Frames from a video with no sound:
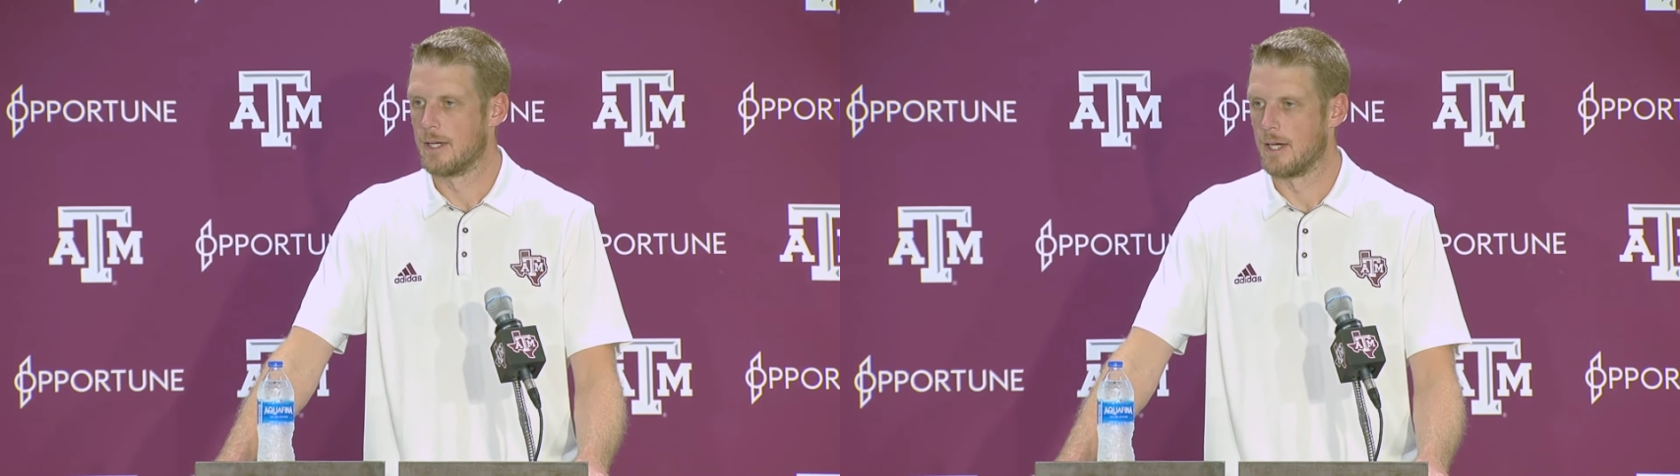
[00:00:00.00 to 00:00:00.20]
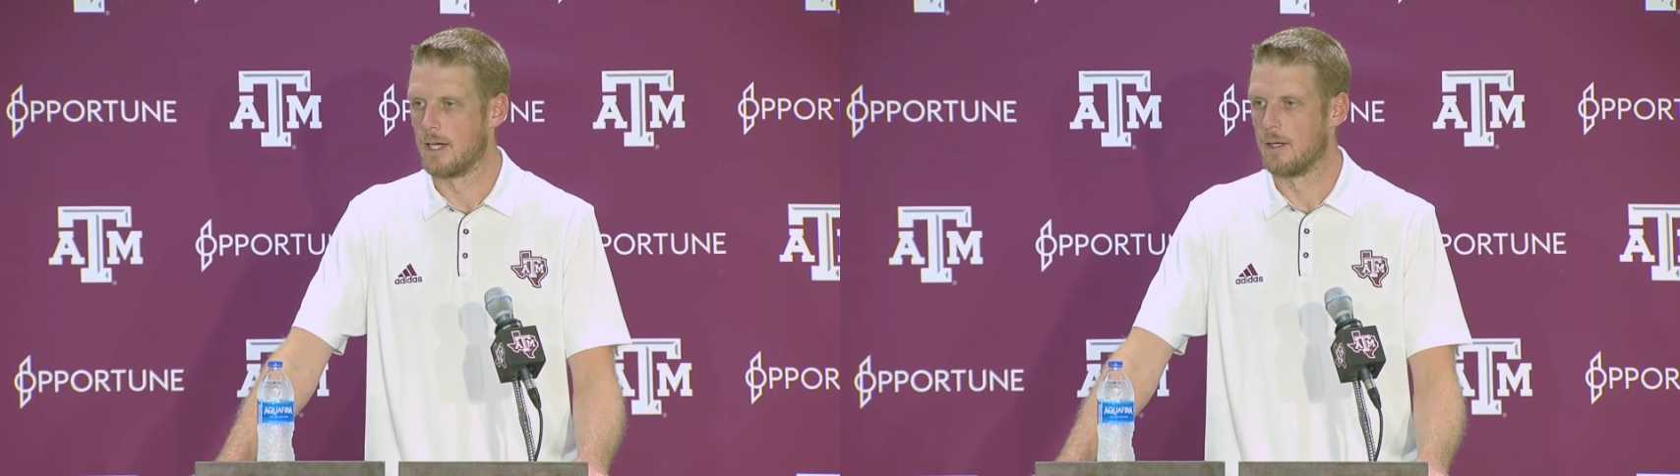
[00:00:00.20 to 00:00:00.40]

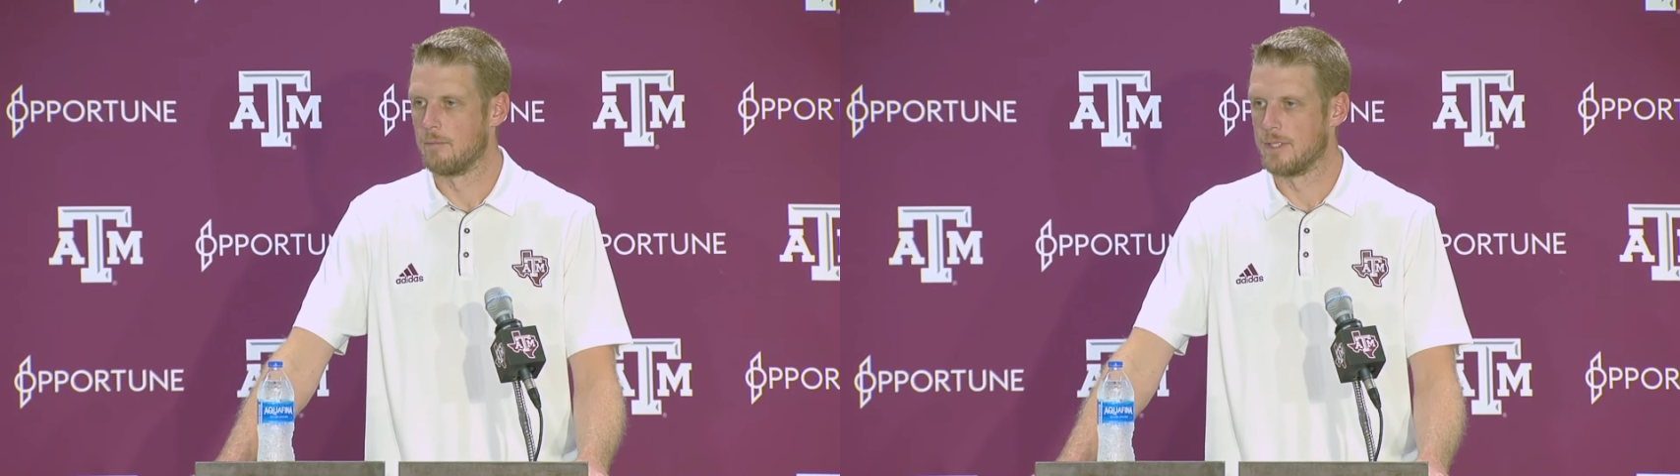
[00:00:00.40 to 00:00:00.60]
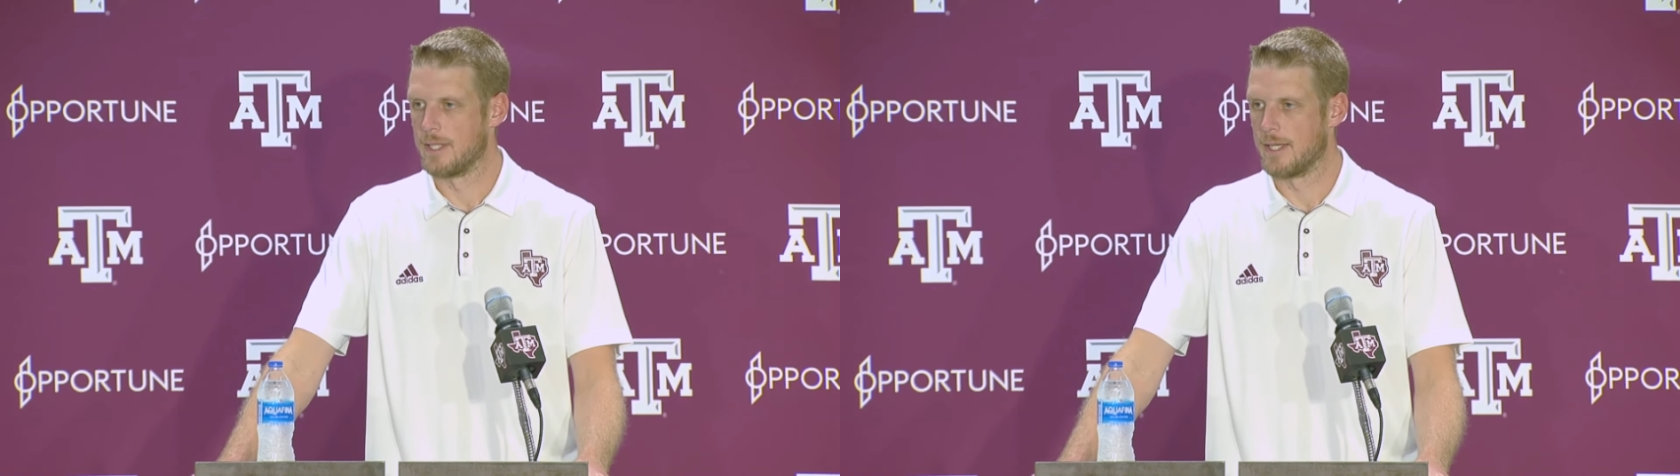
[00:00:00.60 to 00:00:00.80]

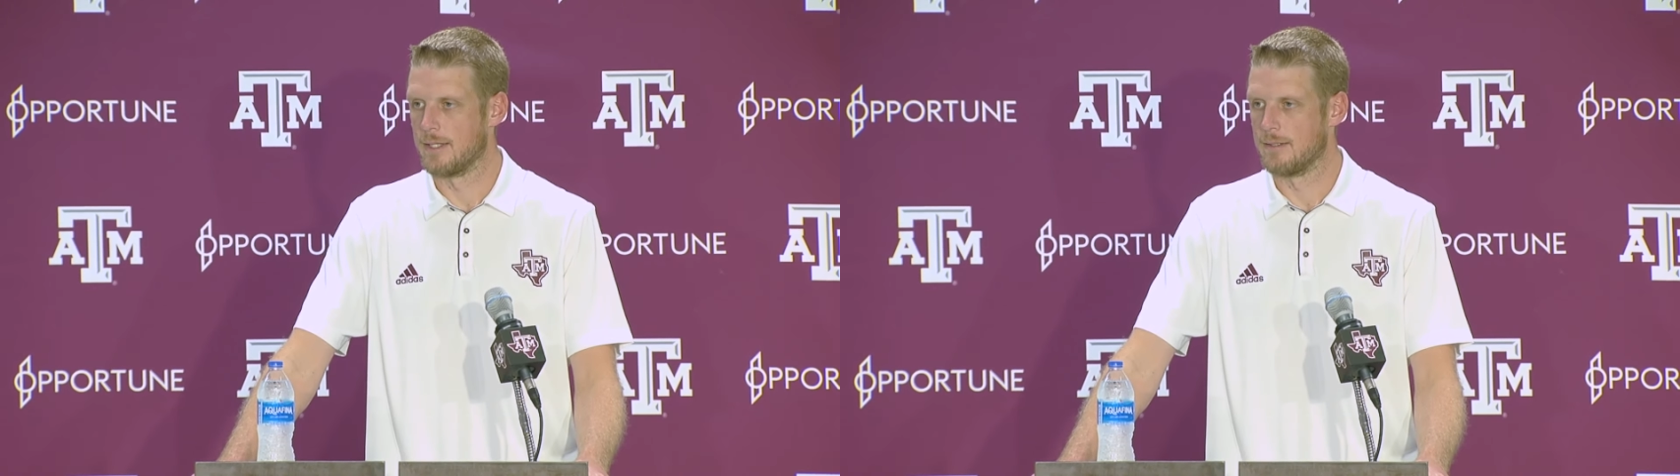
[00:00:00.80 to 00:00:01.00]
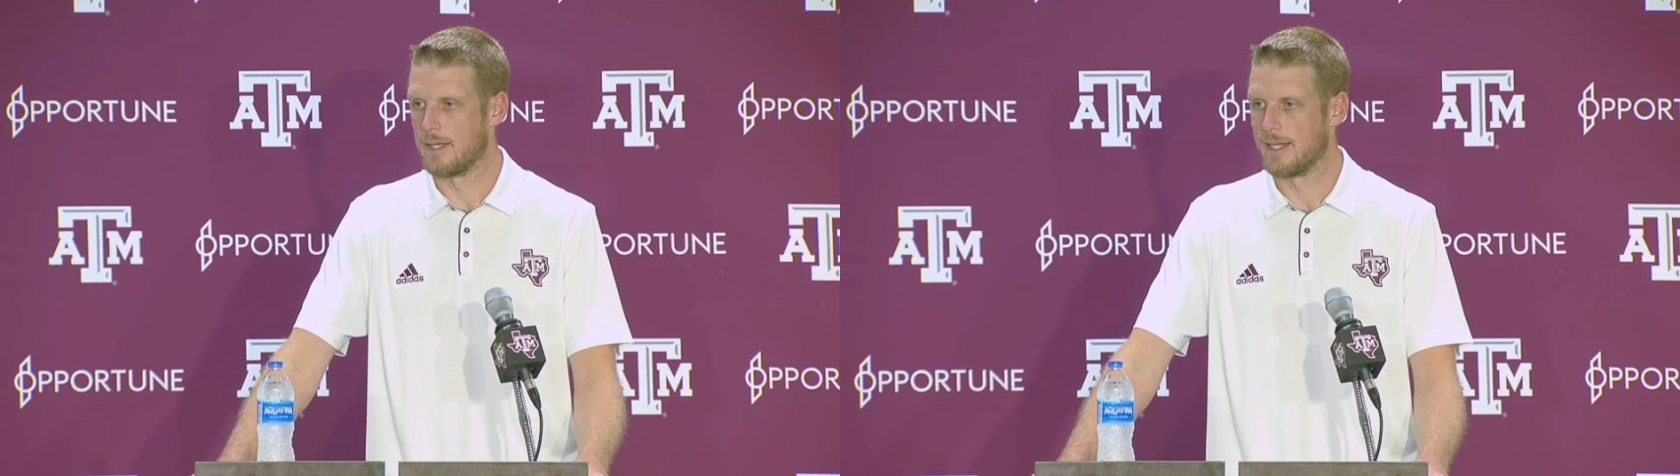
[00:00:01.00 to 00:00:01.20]
and